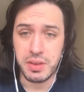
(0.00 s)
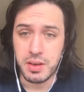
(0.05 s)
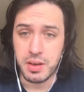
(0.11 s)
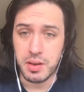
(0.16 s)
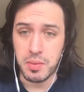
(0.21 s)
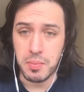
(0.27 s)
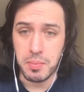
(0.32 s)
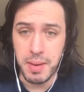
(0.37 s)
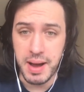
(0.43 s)

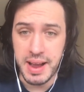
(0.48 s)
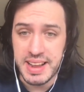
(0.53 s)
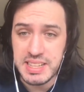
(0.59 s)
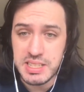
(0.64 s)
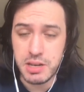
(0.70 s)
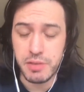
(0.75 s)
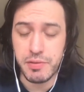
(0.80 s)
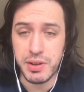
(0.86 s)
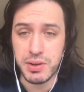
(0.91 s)
my
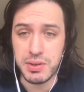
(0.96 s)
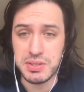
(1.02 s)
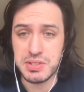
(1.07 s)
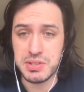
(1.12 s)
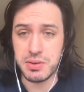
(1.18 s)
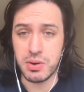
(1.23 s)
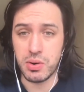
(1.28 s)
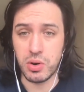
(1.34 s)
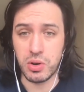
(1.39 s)
interviews
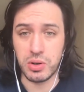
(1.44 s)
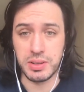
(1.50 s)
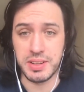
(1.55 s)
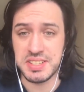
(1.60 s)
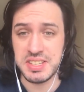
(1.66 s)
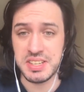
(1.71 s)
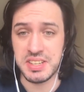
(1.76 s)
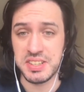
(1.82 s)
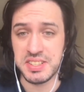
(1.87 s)
or
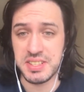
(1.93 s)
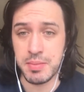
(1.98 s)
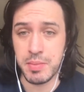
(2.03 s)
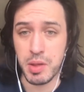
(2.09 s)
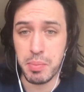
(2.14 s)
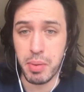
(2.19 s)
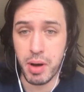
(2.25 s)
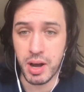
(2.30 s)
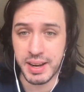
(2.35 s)
listened to some of
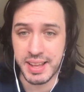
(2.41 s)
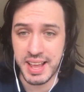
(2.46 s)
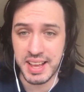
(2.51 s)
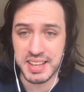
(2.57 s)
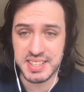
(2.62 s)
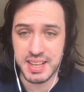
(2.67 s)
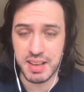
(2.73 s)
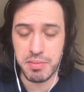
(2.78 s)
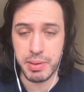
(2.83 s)
the
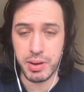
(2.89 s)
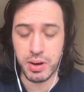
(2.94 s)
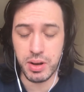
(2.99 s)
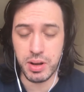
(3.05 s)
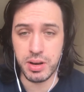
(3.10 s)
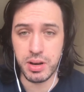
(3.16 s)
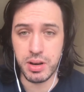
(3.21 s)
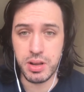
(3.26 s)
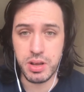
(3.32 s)
podcasts I've been
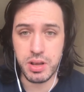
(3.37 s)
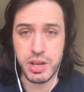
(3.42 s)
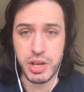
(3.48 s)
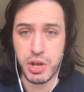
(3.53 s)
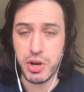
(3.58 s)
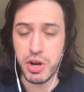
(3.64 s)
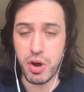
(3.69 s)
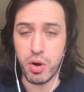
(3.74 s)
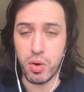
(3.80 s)
on, you
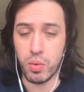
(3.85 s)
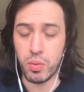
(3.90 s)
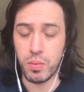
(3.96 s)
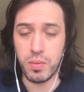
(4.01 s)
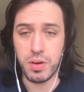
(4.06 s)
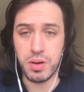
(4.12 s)
know